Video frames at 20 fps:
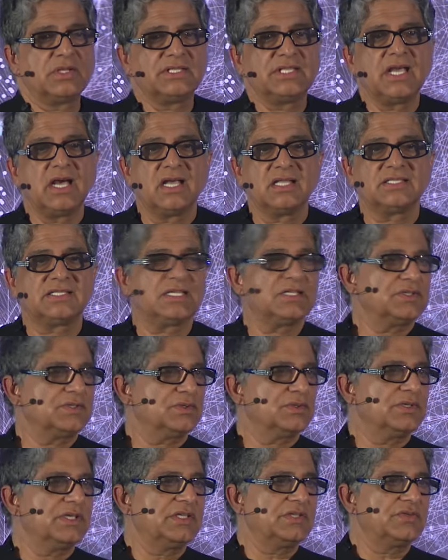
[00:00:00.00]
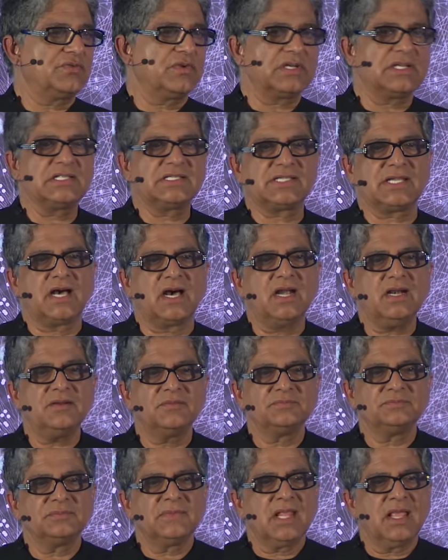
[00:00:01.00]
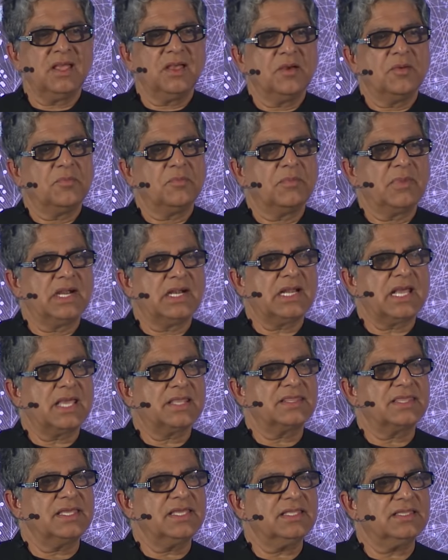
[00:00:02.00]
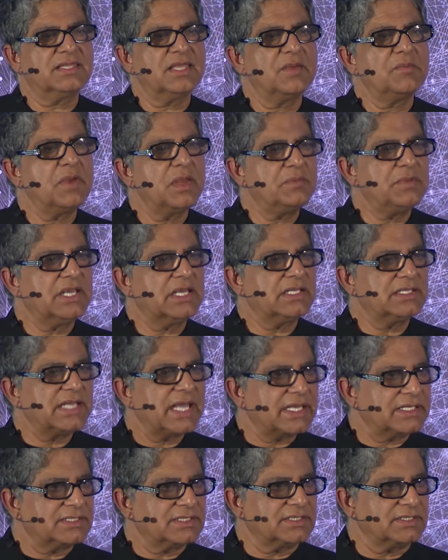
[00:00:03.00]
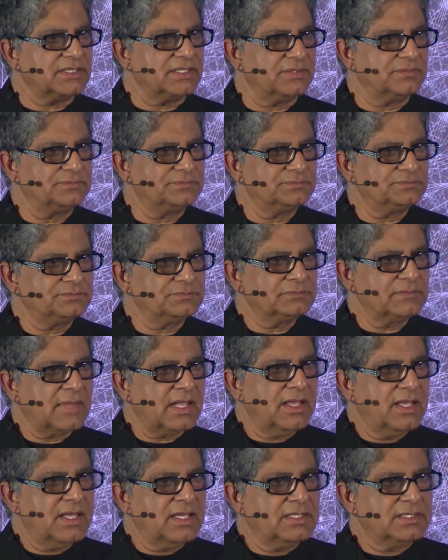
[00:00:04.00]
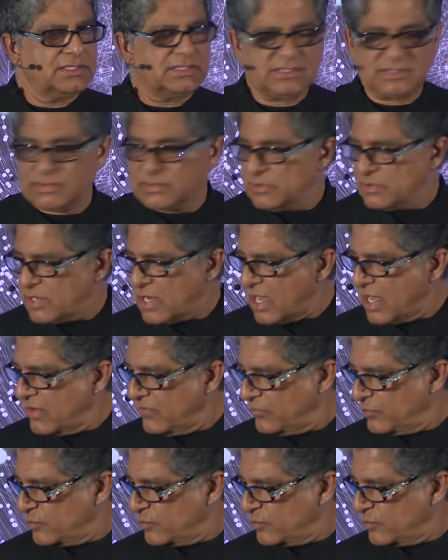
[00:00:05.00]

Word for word: the answers to these riddles are, but I think they may be connected. So I have